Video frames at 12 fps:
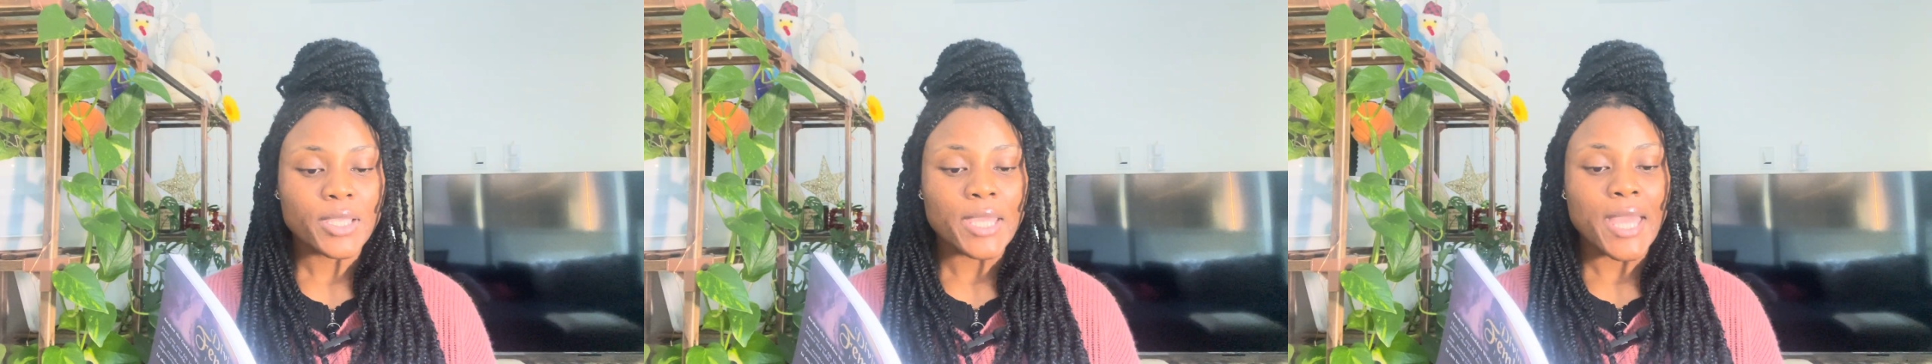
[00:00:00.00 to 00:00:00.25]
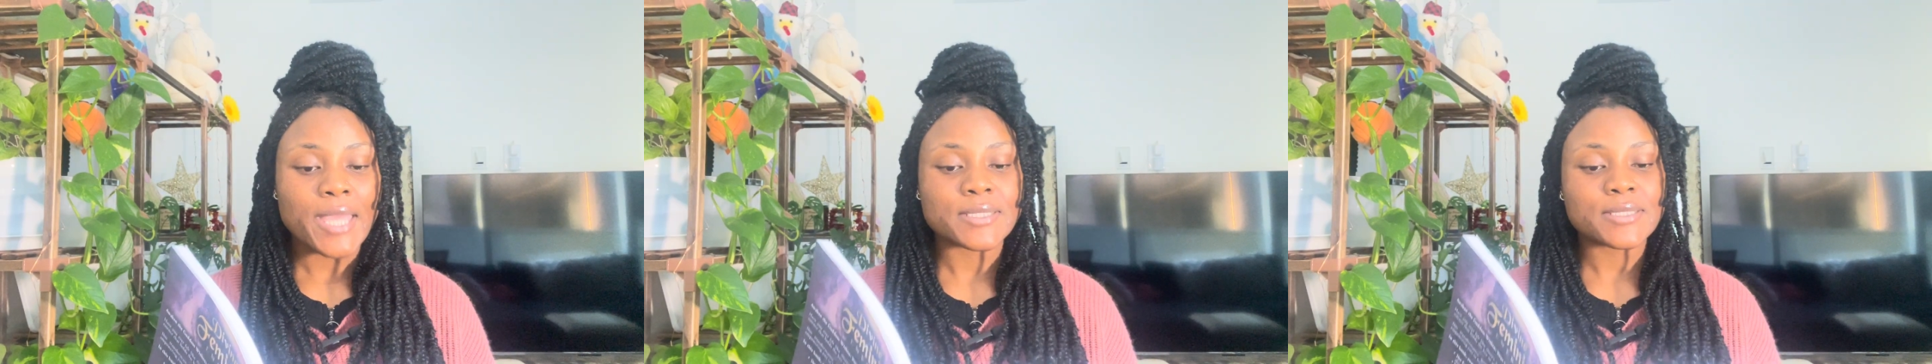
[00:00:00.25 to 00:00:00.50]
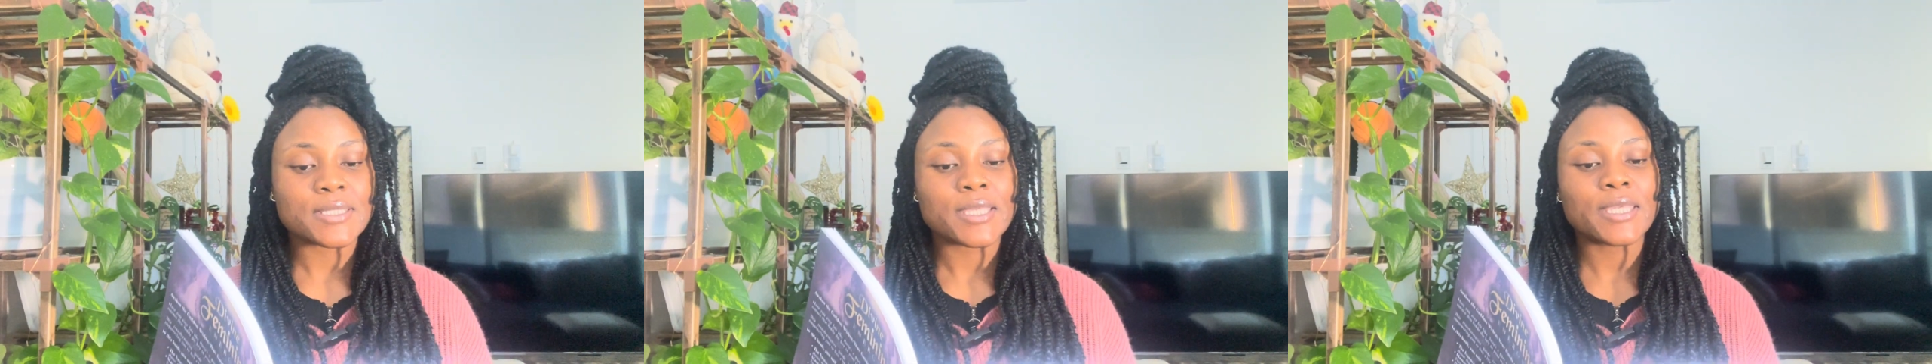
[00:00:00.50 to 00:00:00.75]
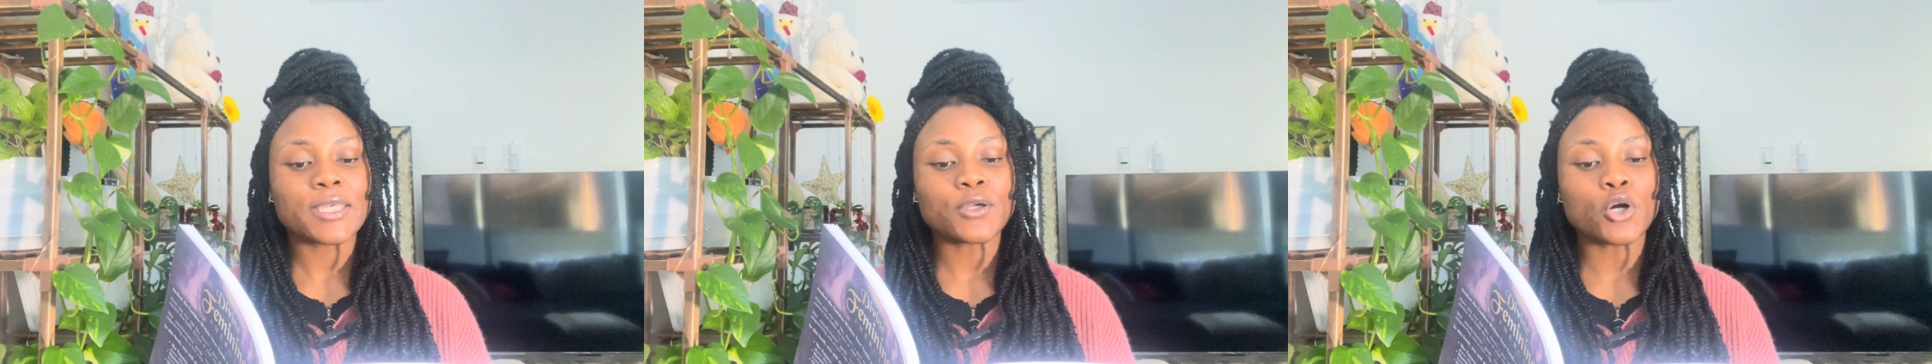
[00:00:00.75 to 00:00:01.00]
As
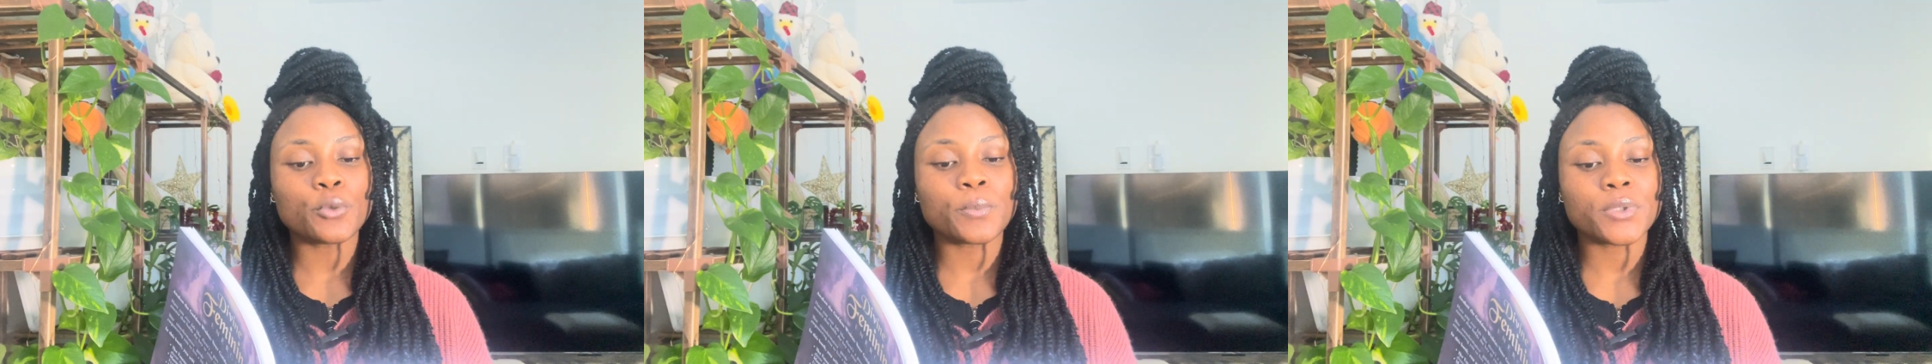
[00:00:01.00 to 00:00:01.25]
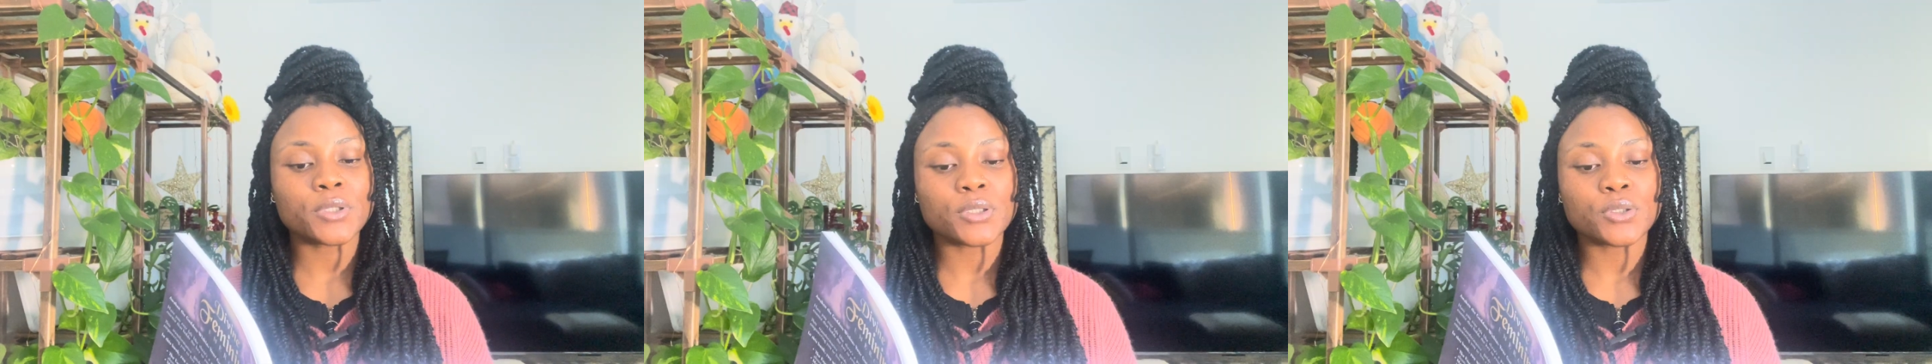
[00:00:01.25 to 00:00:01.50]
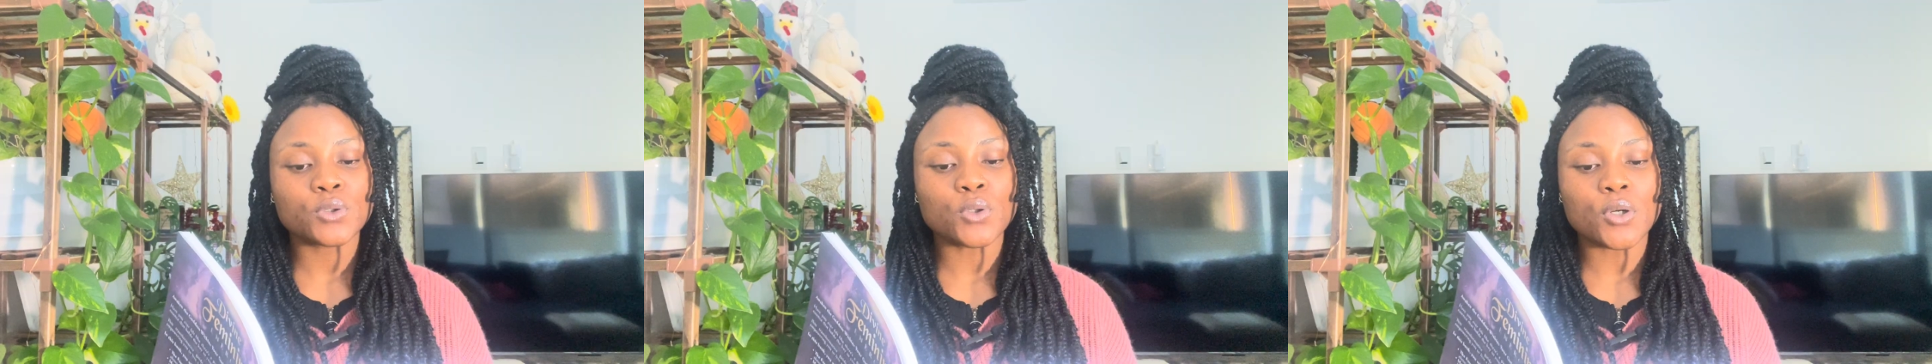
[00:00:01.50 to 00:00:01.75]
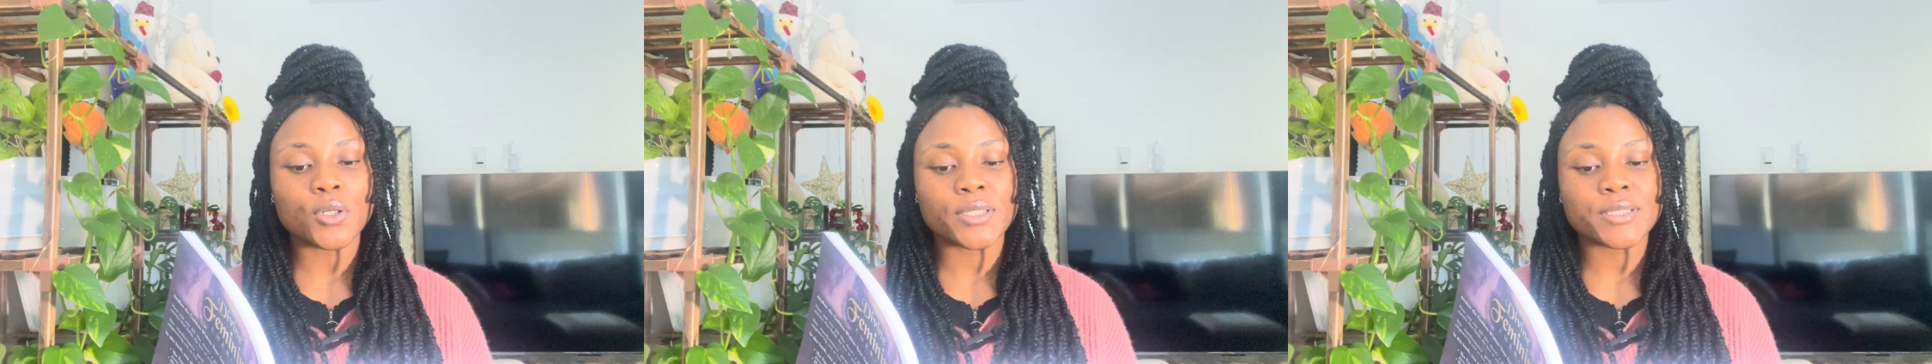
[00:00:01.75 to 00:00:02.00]
he opened the
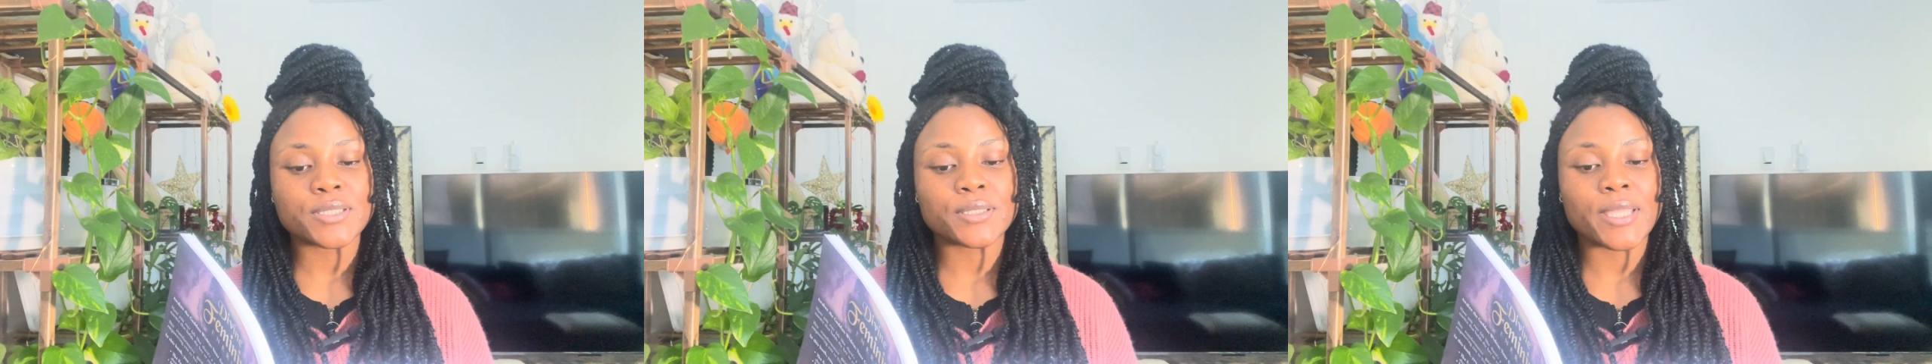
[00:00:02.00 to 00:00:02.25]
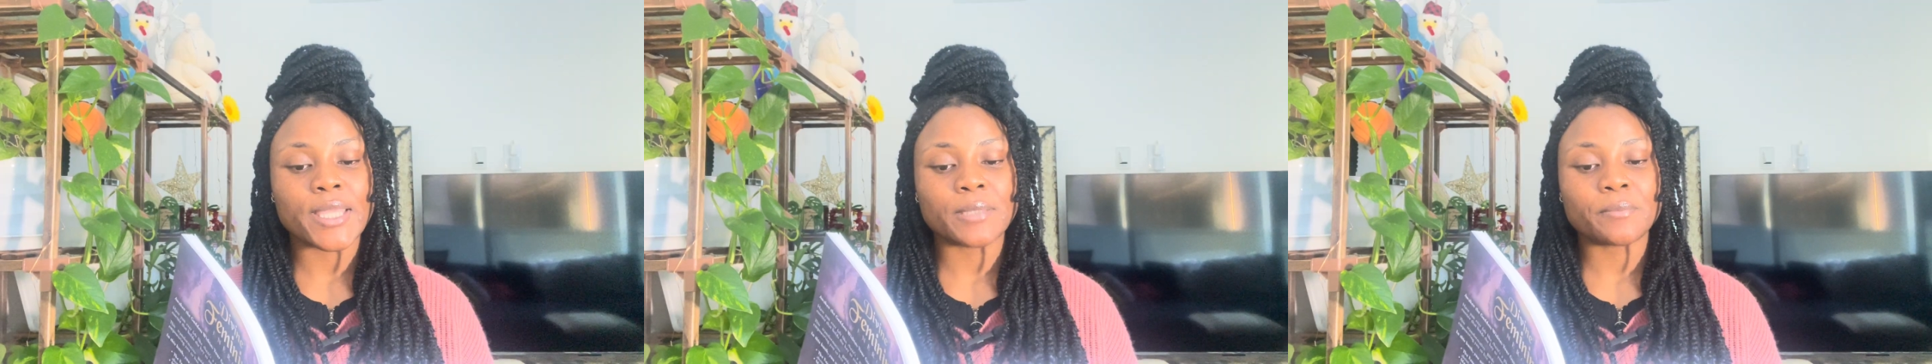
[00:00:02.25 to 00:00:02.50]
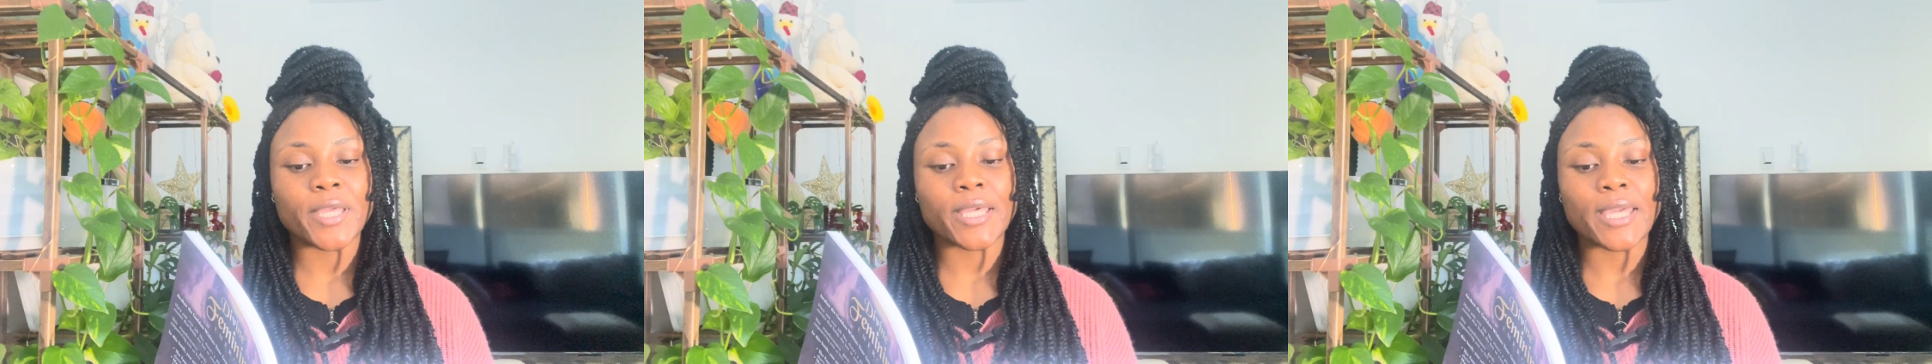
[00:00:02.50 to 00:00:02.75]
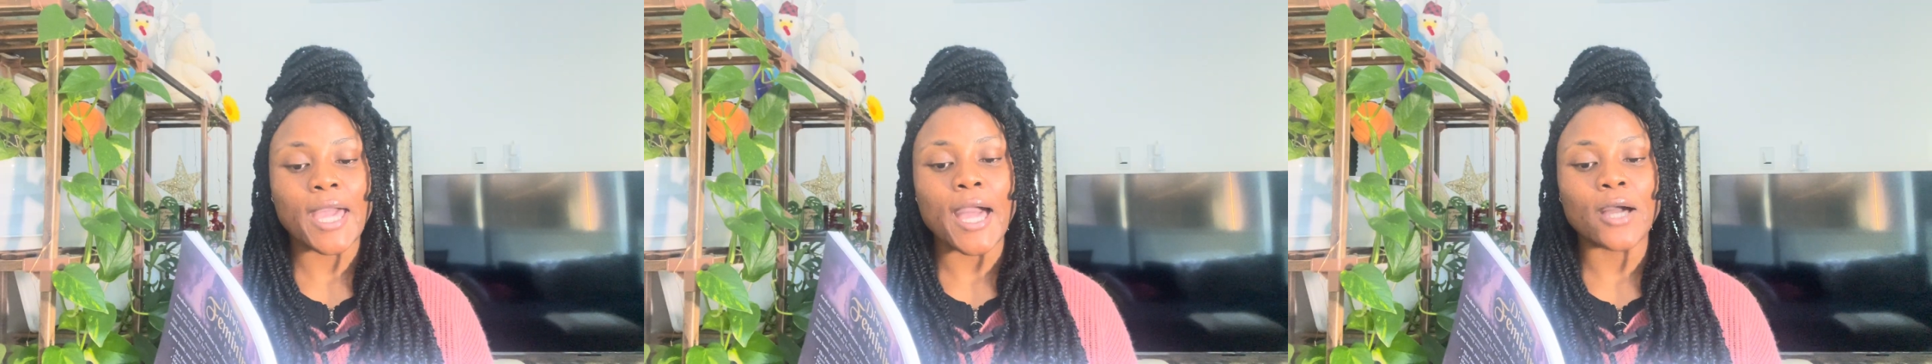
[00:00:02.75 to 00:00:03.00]
door to head back
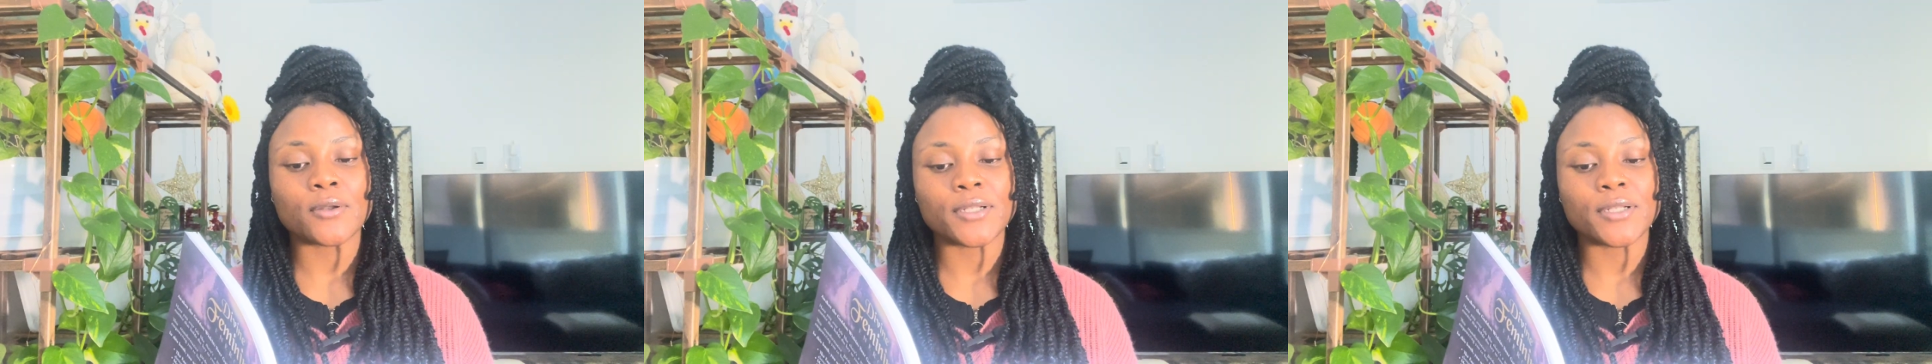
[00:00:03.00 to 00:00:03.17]
out,